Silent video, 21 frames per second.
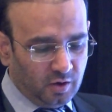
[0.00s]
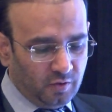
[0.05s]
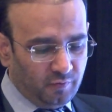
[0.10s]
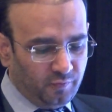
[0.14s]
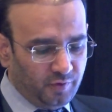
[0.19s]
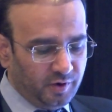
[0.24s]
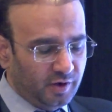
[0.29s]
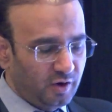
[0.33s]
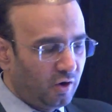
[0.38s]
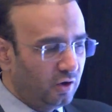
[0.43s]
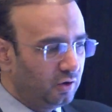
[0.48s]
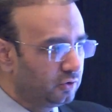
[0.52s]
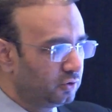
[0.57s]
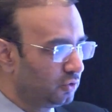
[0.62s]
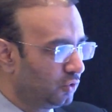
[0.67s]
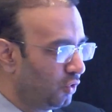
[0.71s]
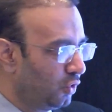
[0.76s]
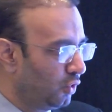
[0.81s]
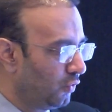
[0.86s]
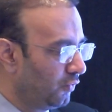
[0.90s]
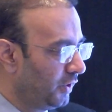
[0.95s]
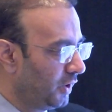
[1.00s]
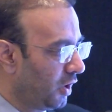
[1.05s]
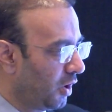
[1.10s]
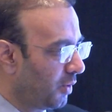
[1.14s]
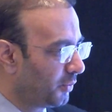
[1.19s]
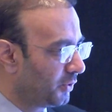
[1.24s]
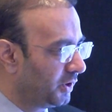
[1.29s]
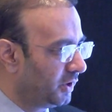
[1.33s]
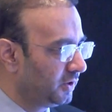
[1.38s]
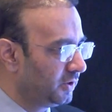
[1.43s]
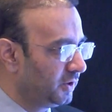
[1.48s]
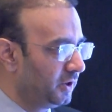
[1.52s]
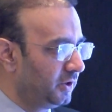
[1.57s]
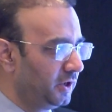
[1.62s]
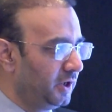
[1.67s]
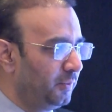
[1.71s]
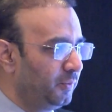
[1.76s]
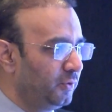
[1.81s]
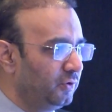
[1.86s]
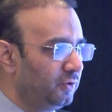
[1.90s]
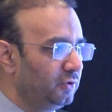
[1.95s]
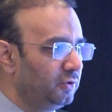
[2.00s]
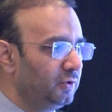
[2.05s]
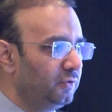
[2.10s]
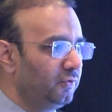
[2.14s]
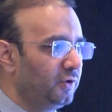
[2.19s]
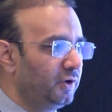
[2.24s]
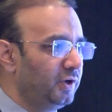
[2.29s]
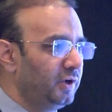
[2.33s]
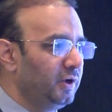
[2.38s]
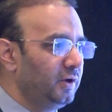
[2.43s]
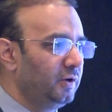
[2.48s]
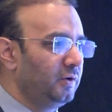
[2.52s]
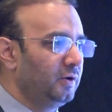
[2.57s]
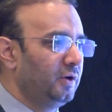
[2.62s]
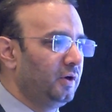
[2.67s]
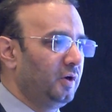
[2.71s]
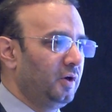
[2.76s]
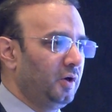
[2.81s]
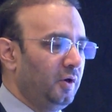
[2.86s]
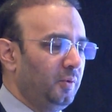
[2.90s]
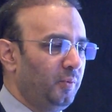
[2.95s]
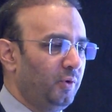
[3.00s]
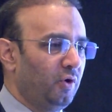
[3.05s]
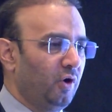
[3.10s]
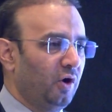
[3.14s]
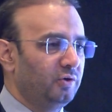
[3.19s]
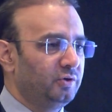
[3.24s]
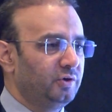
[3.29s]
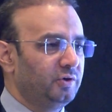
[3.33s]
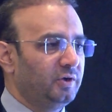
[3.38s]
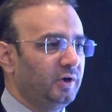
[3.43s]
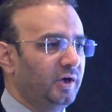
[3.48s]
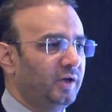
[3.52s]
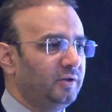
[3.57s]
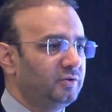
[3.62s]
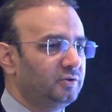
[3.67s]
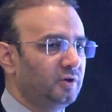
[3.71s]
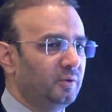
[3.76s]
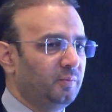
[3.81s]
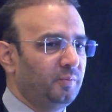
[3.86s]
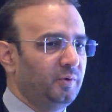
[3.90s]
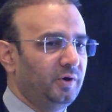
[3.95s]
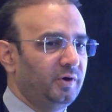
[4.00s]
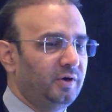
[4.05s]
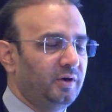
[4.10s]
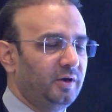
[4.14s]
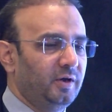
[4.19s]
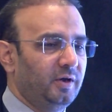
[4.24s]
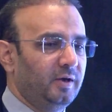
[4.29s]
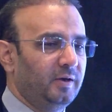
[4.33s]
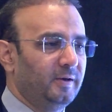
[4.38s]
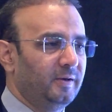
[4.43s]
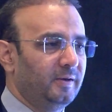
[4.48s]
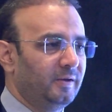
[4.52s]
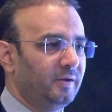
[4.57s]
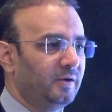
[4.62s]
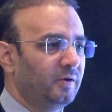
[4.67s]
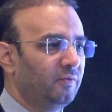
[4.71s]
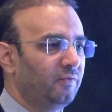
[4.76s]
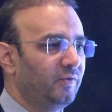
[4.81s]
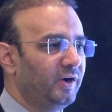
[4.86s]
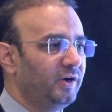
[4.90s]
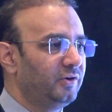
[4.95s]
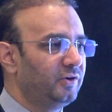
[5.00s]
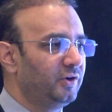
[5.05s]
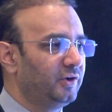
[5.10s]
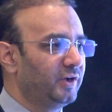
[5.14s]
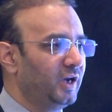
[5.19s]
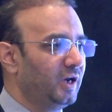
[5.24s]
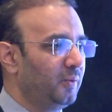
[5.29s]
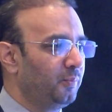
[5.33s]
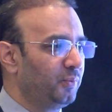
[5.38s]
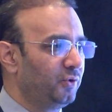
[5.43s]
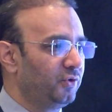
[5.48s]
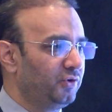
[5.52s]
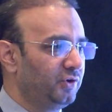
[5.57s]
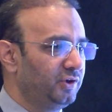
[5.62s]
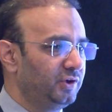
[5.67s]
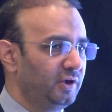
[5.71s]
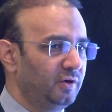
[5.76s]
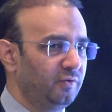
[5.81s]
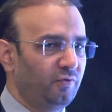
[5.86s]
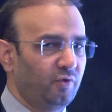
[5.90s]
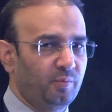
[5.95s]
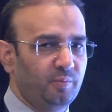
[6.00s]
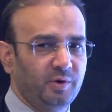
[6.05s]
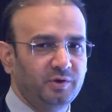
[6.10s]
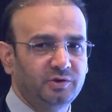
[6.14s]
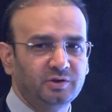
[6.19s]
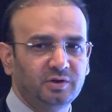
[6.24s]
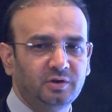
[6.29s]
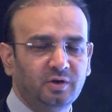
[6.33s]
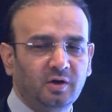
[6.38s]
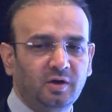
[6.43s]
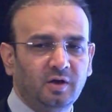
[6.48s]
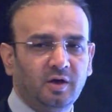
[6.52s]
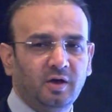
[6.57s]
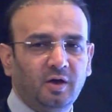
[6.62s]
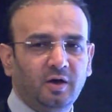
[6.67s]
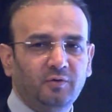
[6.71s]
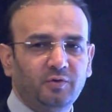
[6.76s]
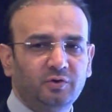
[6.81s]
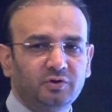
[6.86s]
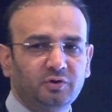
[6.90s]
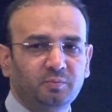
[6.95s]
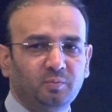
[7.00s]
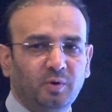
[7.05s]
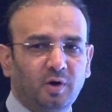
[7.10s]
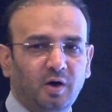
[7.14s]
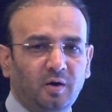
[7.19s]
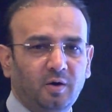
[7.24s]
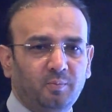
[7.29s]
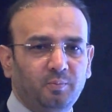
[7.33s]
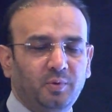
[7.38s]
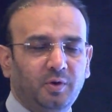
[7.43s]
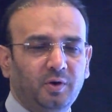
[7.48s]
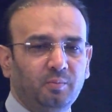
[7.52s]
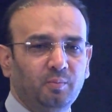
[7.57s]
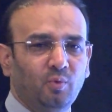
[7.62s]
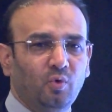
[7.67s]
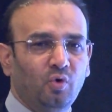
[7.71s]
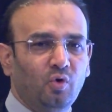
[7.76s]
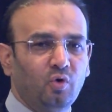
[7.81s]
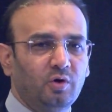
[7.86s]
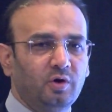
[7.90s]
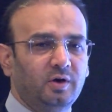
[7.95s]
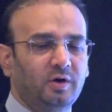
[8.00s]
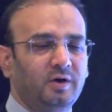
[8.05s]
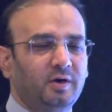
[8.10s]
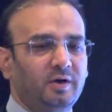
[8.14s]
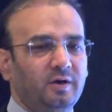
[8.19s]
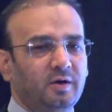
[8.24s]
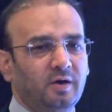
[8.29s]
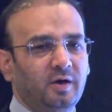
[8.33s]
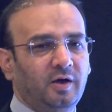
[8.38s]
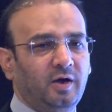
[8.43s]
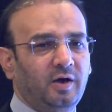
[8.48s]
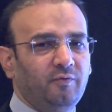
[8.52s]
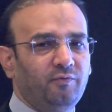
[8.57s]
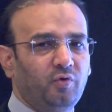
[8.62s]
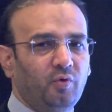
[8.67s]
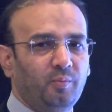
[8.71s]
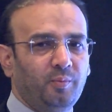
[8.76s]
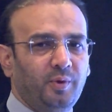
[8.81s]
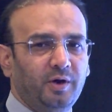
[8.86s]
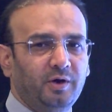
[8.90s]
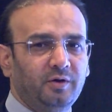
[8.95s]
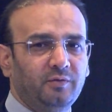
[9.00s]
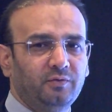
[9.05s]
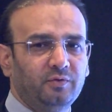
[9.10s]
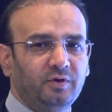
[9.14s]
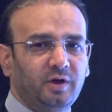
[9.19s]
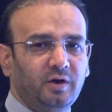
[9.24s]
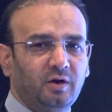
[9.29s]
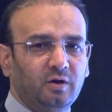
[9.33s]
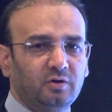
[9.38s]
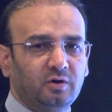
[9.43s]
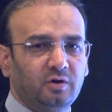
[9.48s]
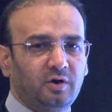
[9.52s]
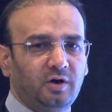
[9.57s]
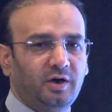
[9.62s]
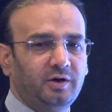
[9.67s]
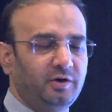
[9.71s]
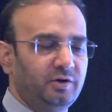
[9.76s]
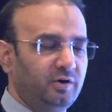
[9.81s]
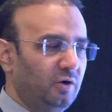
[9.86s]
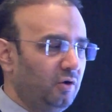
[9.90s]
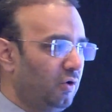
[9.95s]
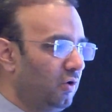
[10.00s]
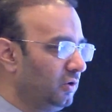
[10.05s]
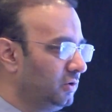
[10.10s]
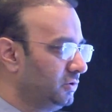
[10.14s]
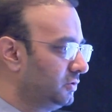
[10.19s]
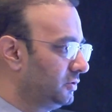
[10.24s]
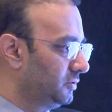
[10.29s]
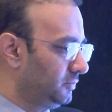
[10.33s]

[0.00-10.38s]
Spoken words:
We opted the deep resistivity because it has some very detailed and precise information, which is a bit more informative than other electrical logs.